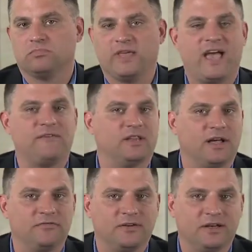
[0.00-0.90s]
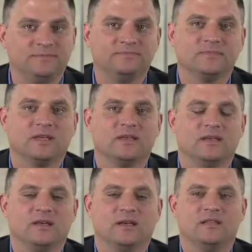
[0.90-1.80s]
They have a lot of fun,
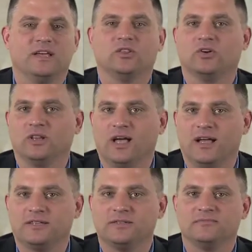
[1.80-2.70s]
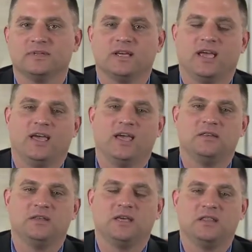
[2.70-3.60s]
they learn a lot,
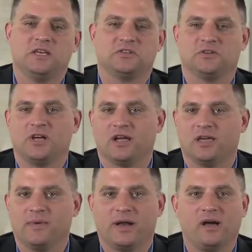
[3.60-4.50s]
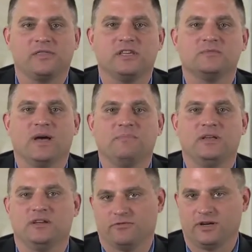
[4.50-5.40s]
and they start talking about how things might be
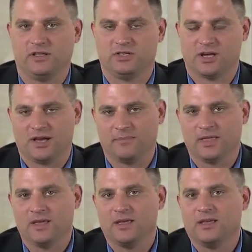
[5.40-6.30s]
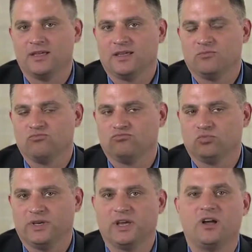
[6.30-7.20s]
different on the job.
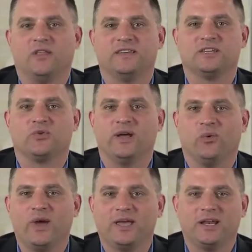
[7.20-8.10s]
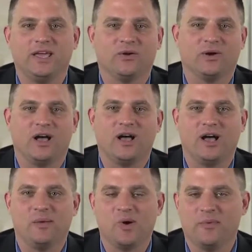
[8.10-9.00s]
We can call this a great awakening or an
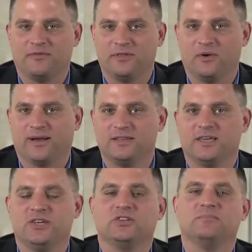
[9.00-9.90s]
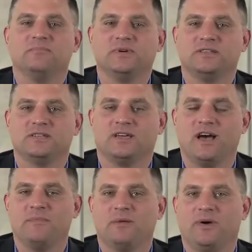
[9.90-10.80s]
aha moment for the organization, but it's
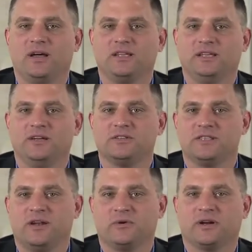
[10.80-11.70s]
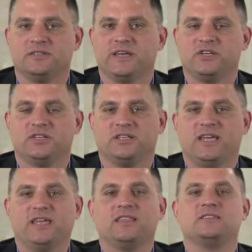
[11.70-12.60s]
incumbent upon the leaders in that organization to
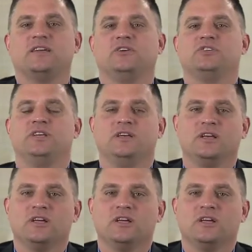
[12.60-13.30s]
take this energy,